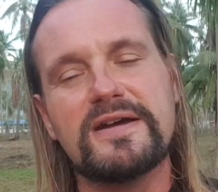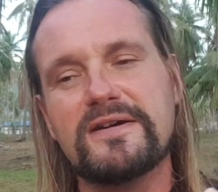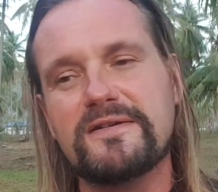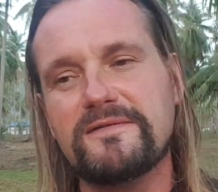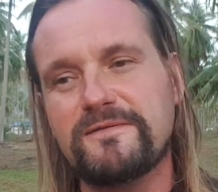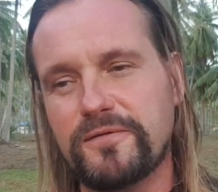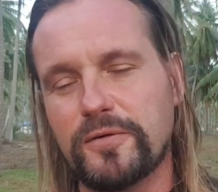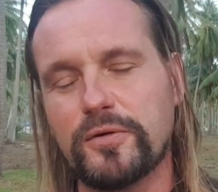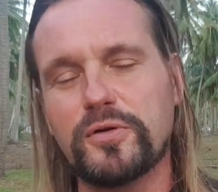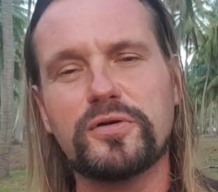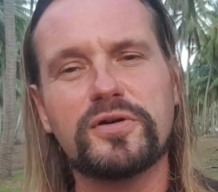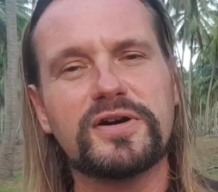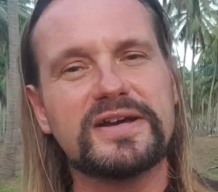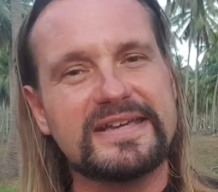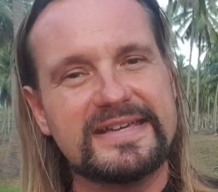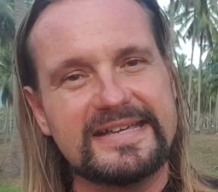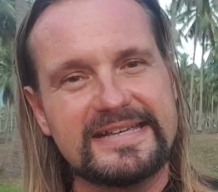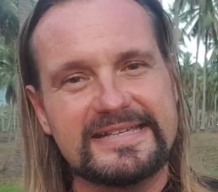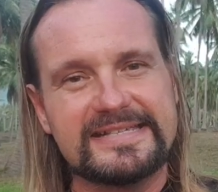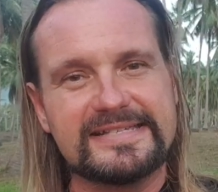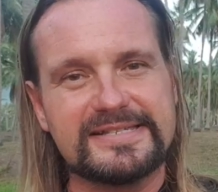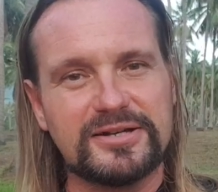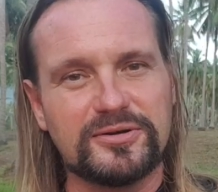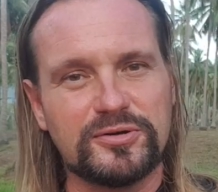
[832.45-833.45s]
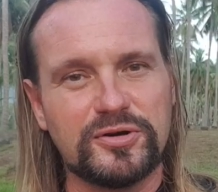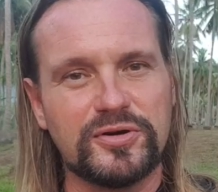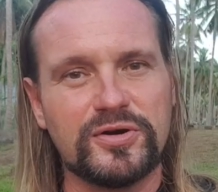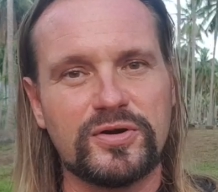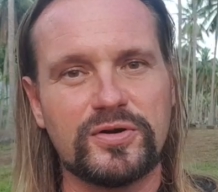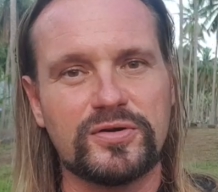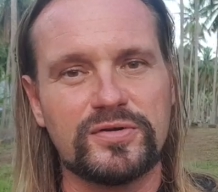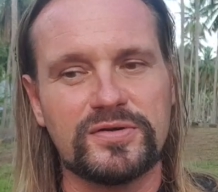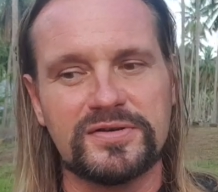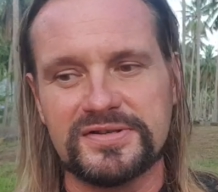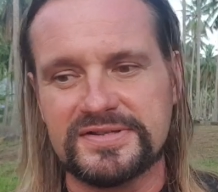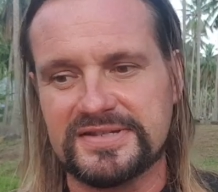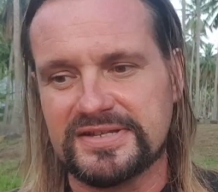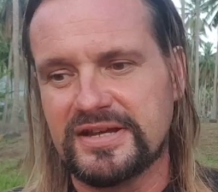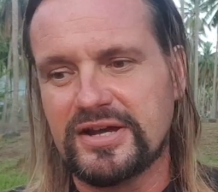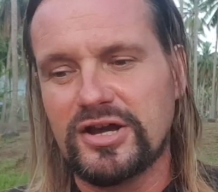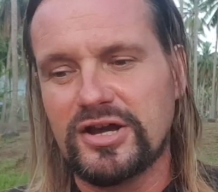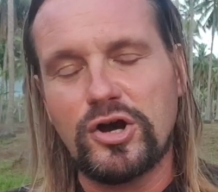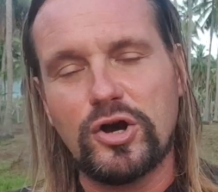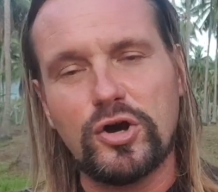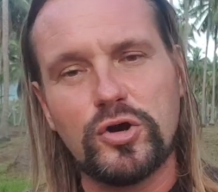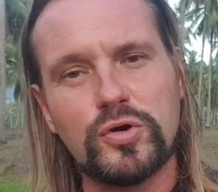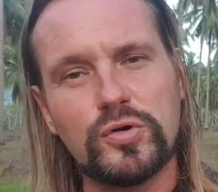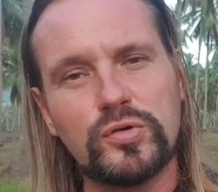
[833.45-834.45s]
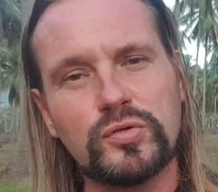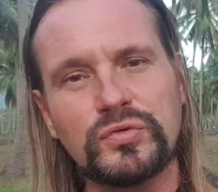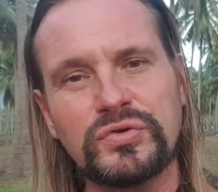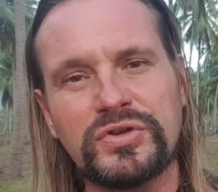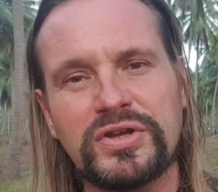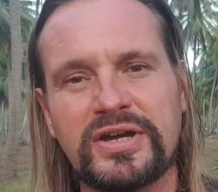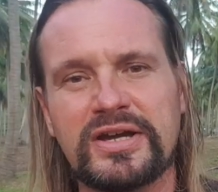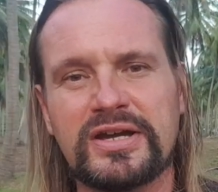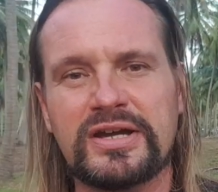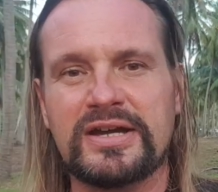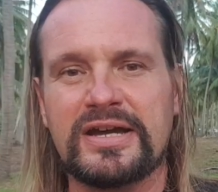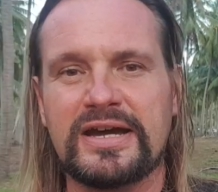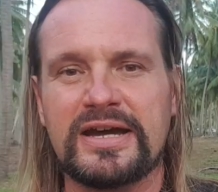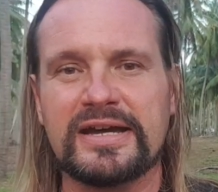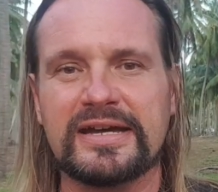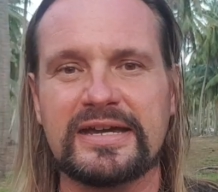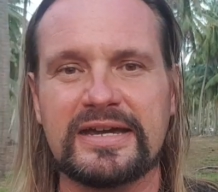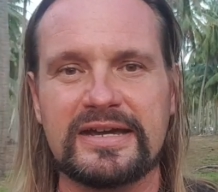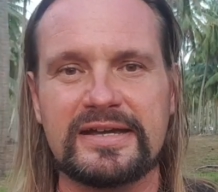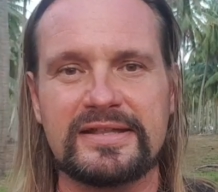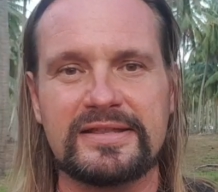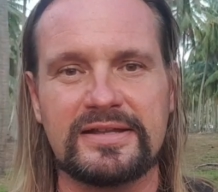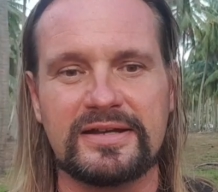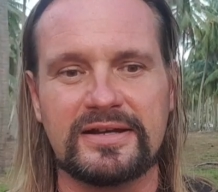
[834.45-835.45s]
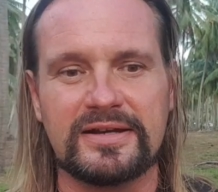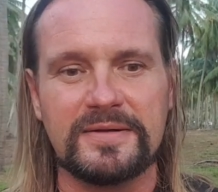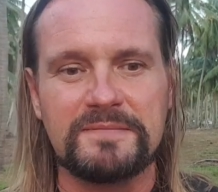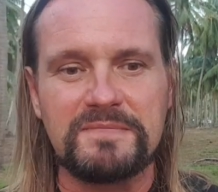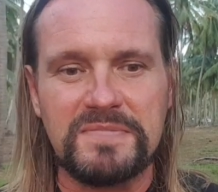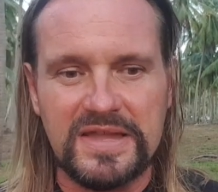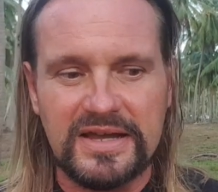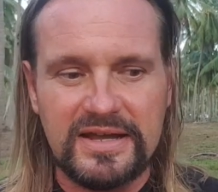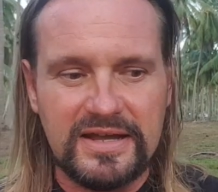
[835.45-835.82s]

for his or her own agenda.